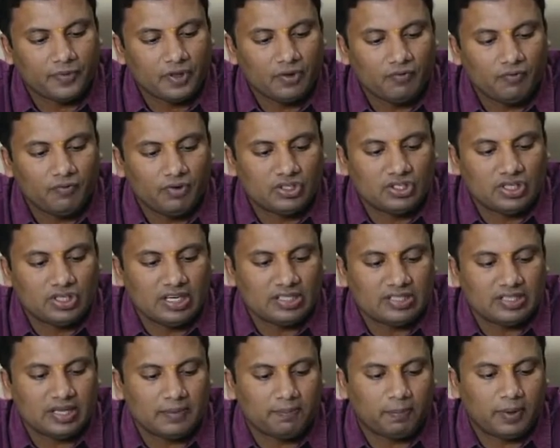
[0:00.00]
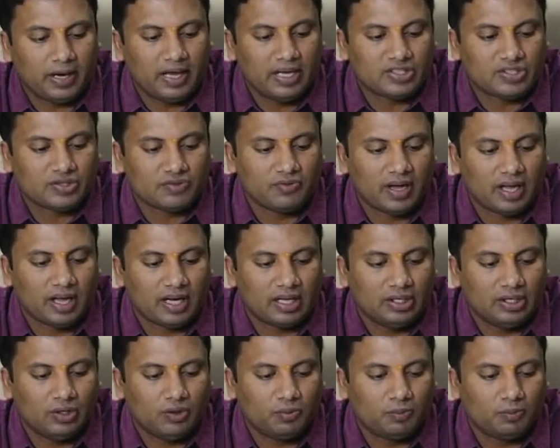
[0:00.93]
which is a place
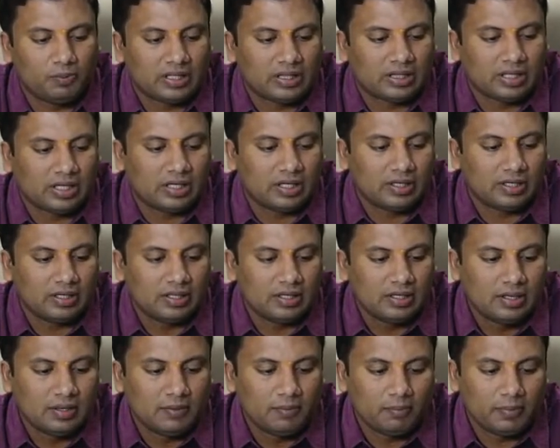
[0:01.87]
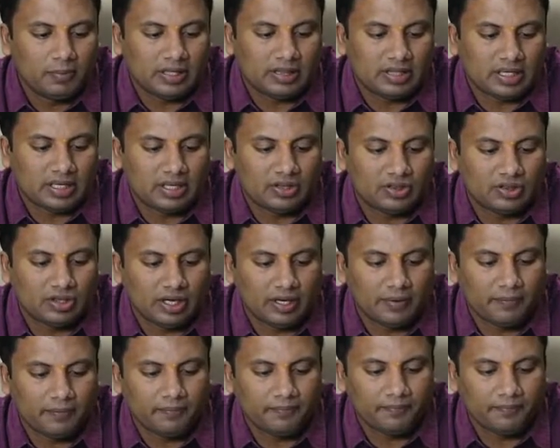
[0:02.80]
value method. Method 3.